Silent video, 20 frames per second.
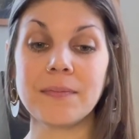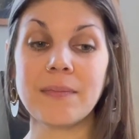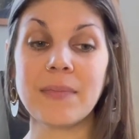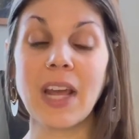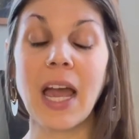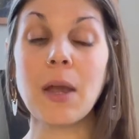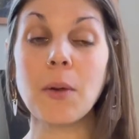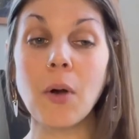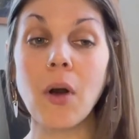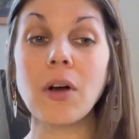
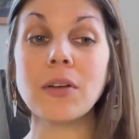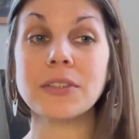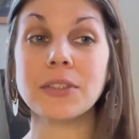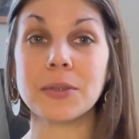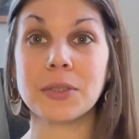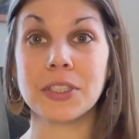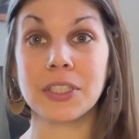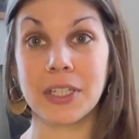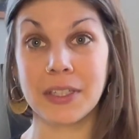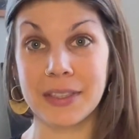I will also
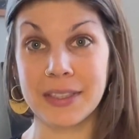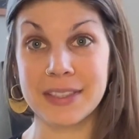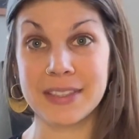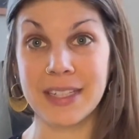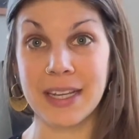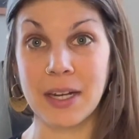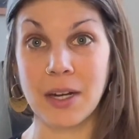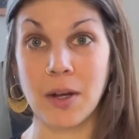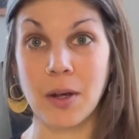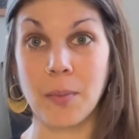share this
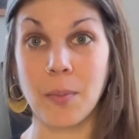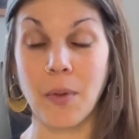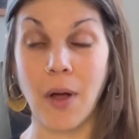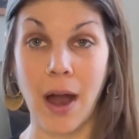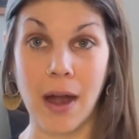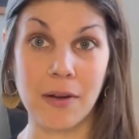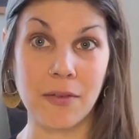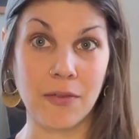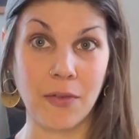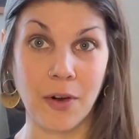in a
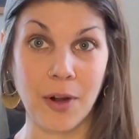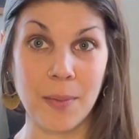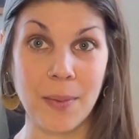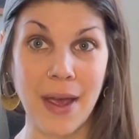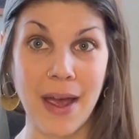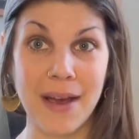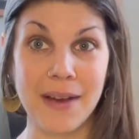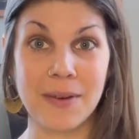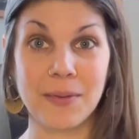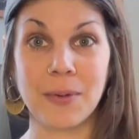blog
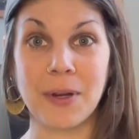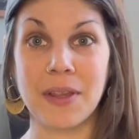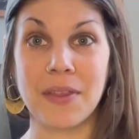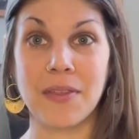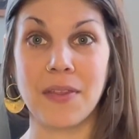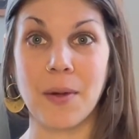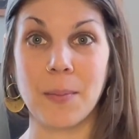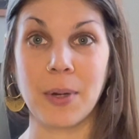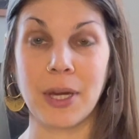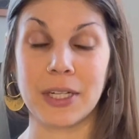format
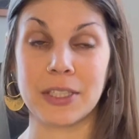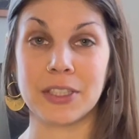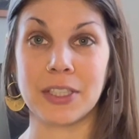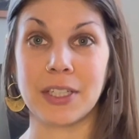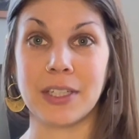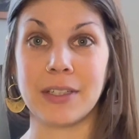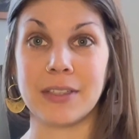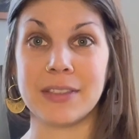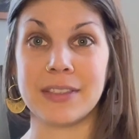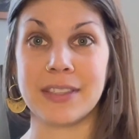with
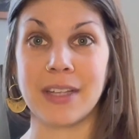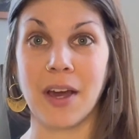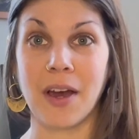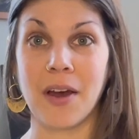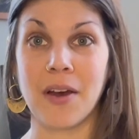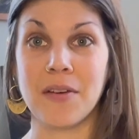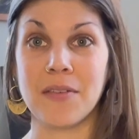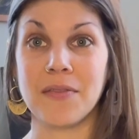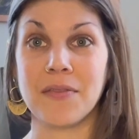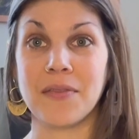pictures
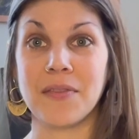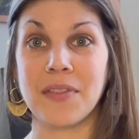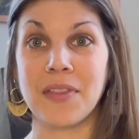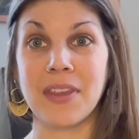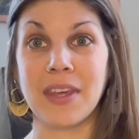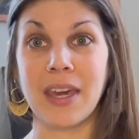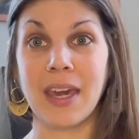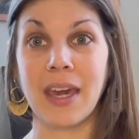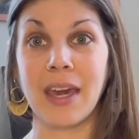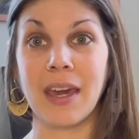of
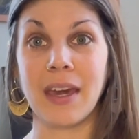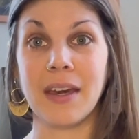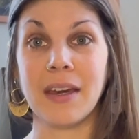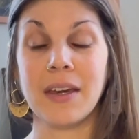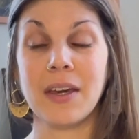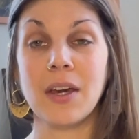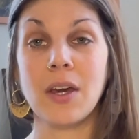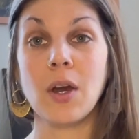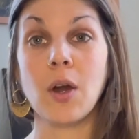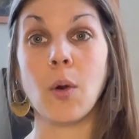the
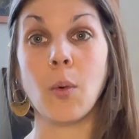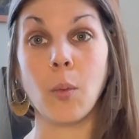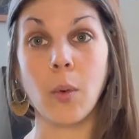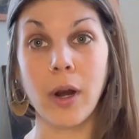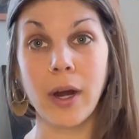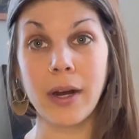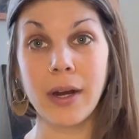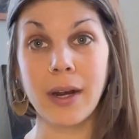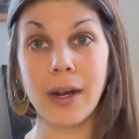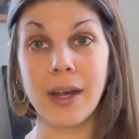
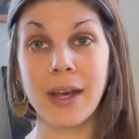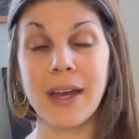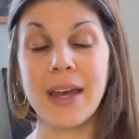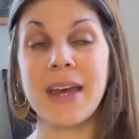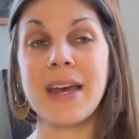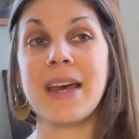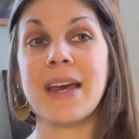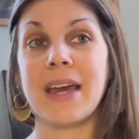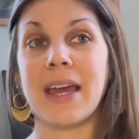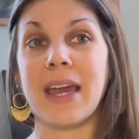work
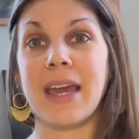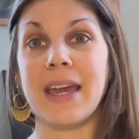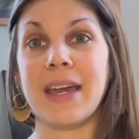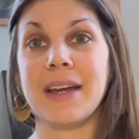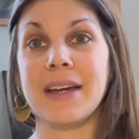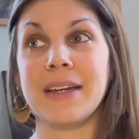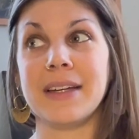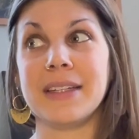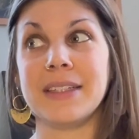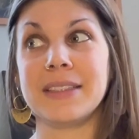
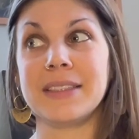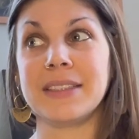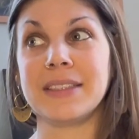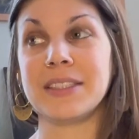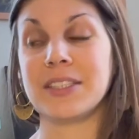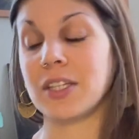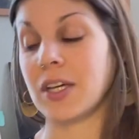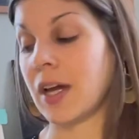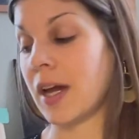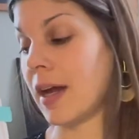
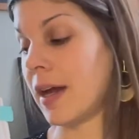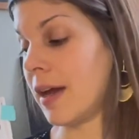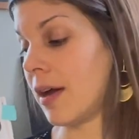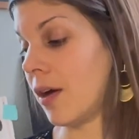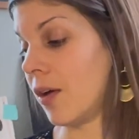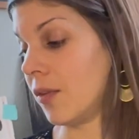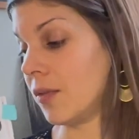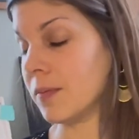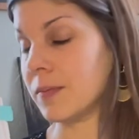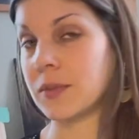and
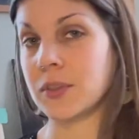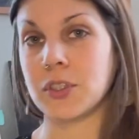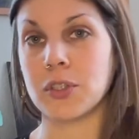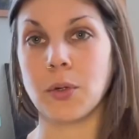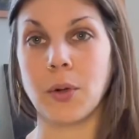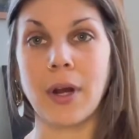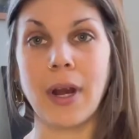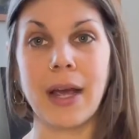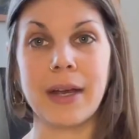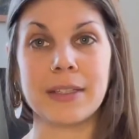a
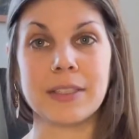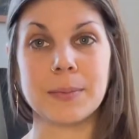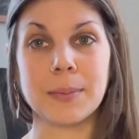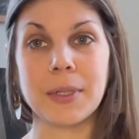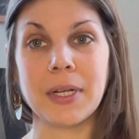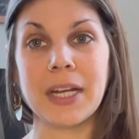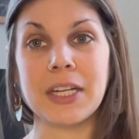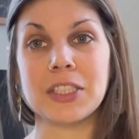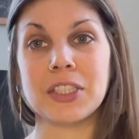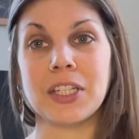short
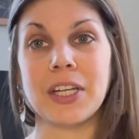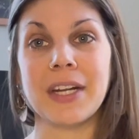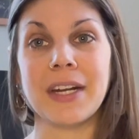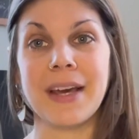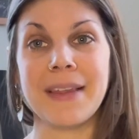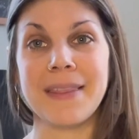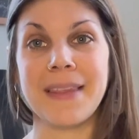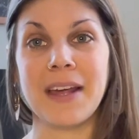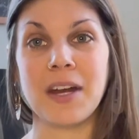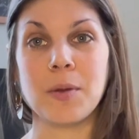explanation,
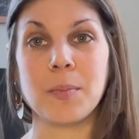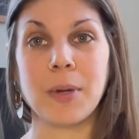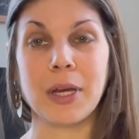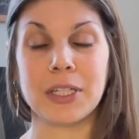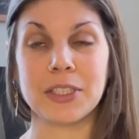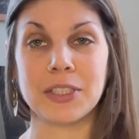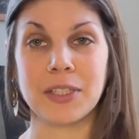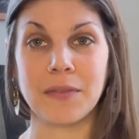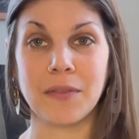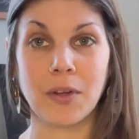and then a
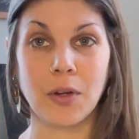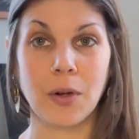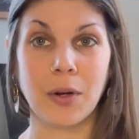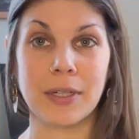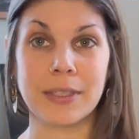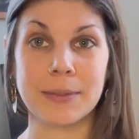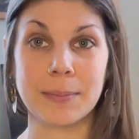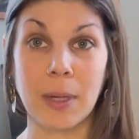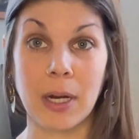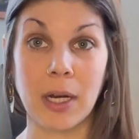picture of the
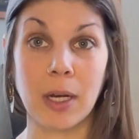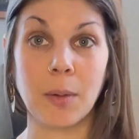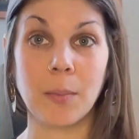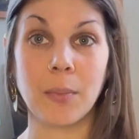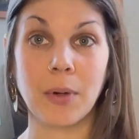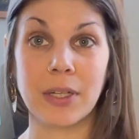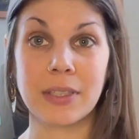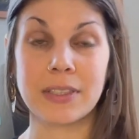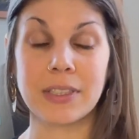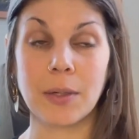corresponding
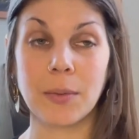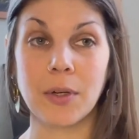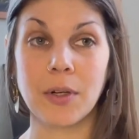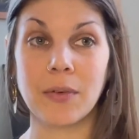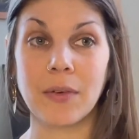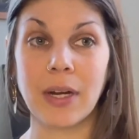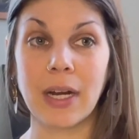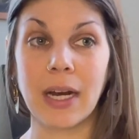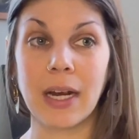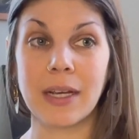books that we're
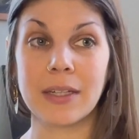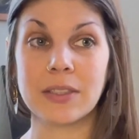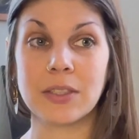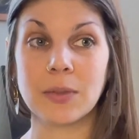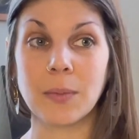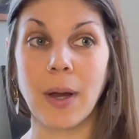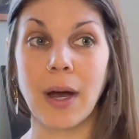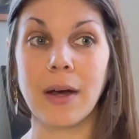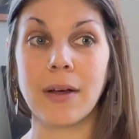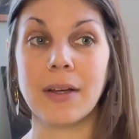reading as
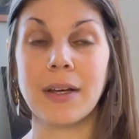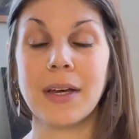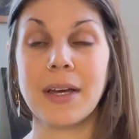well.